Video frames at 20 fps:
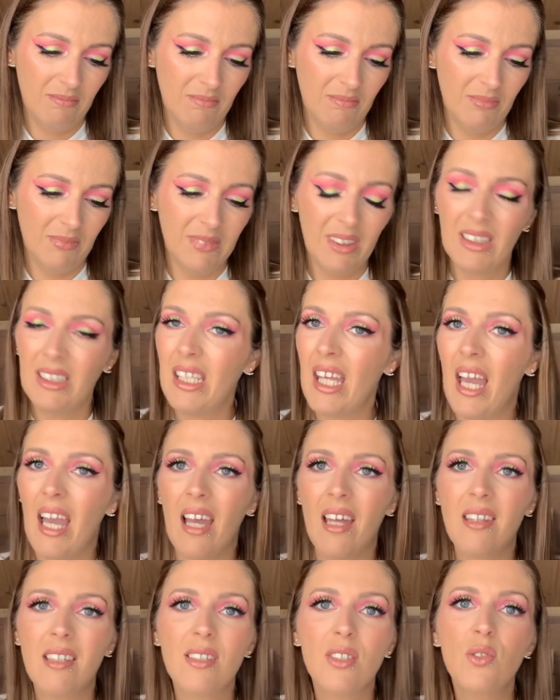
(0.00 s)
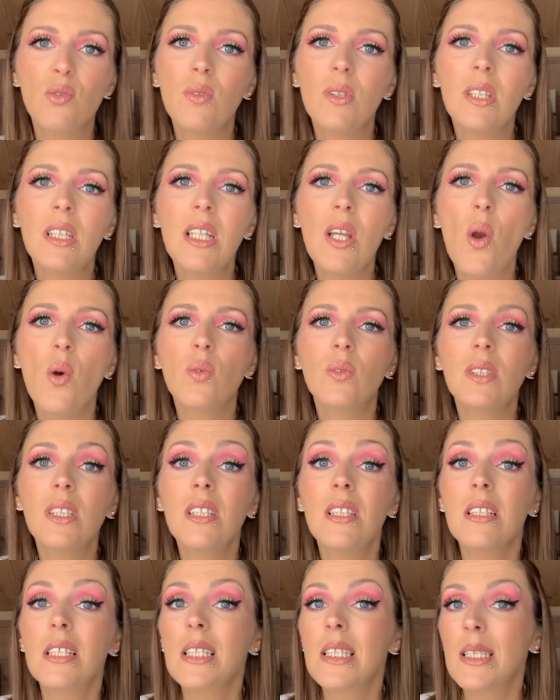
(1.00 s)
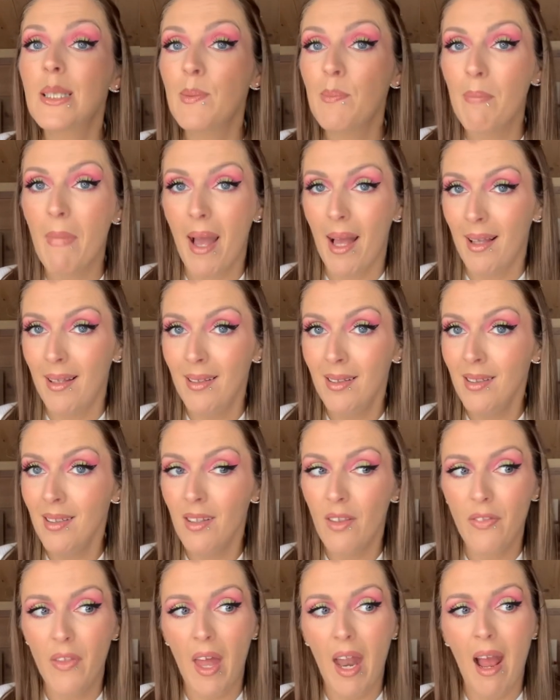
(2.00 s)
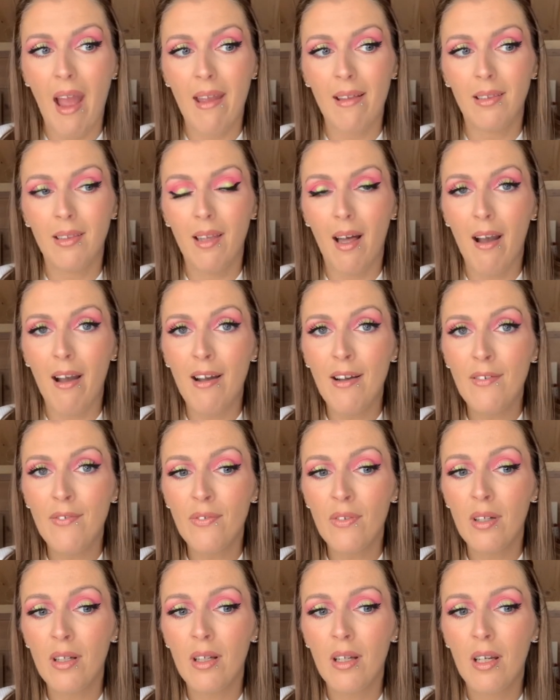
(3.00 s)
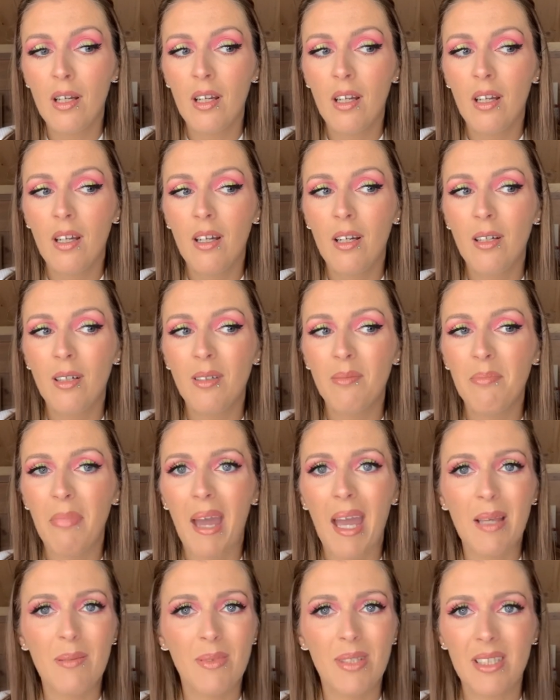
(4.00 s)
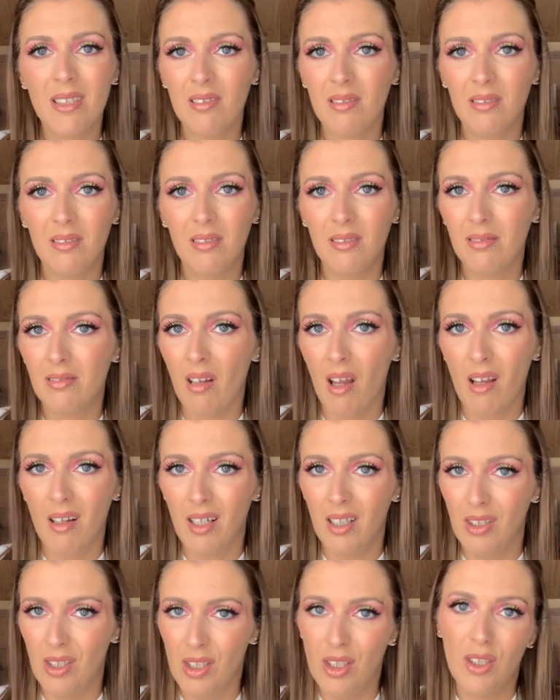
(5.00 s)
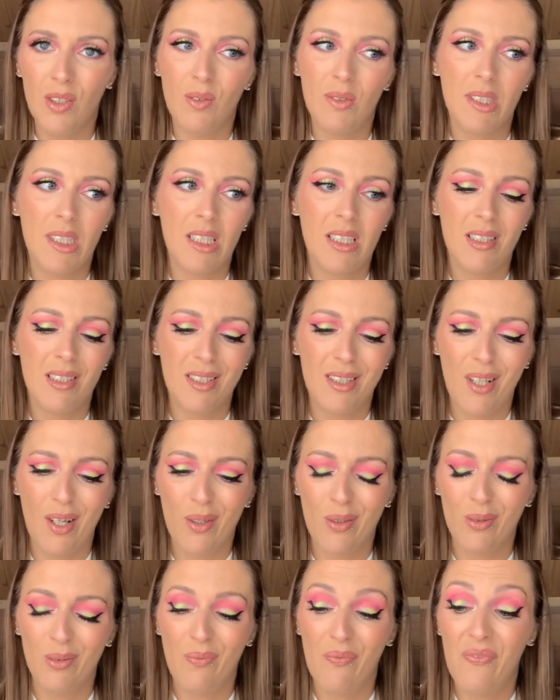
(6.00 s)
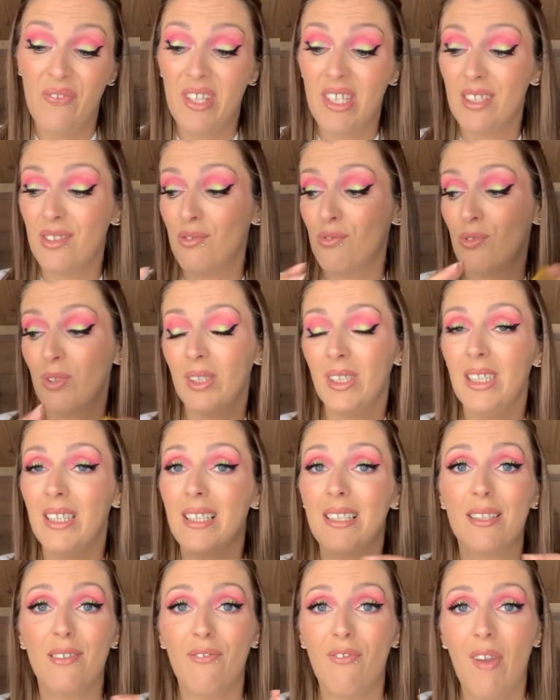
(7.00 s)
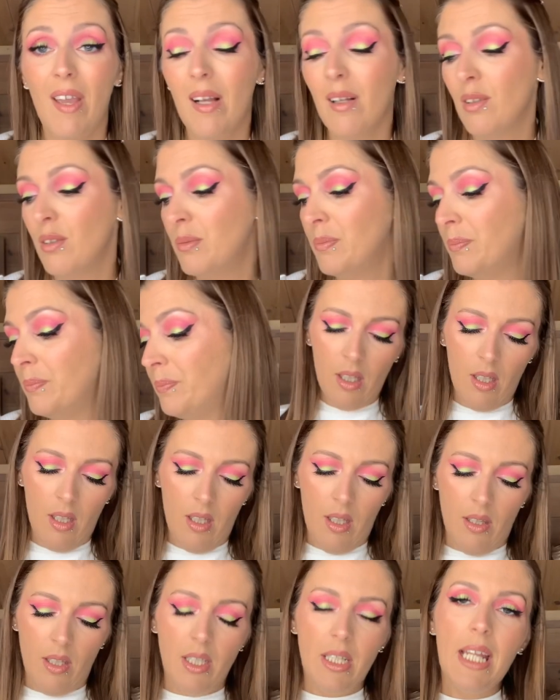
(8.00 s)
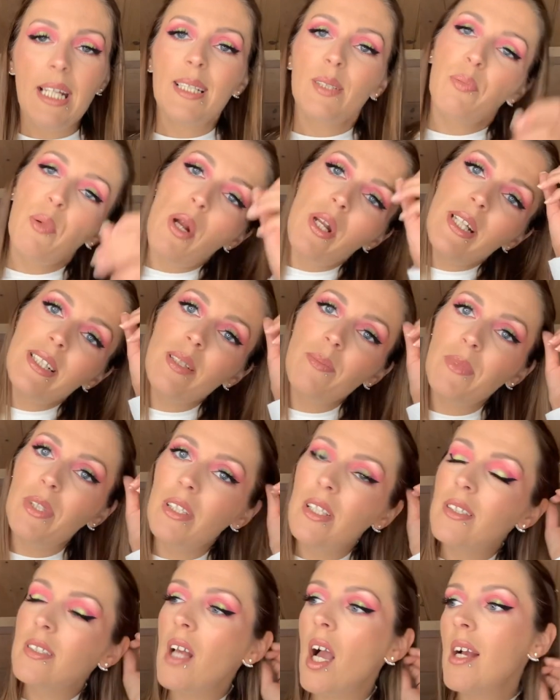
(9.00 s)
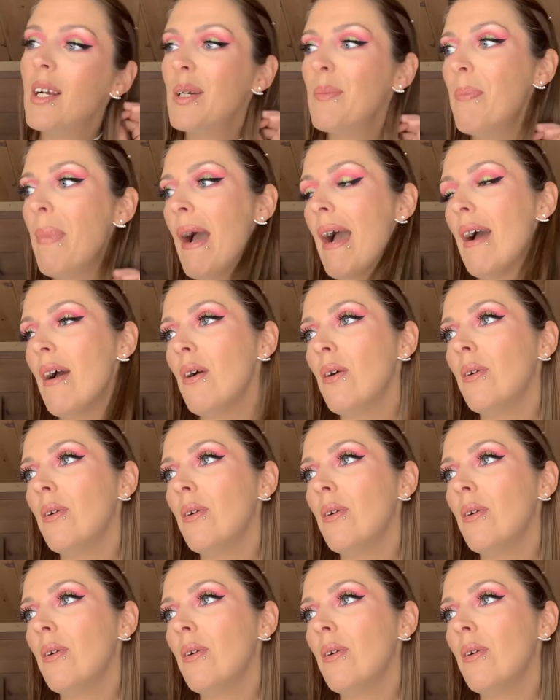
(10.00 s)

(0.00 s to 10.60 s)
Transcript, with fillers: yeah, there's really only the smell that I love. I'm still not going to use it. So this really is a fail. The next product I'm going to talk about,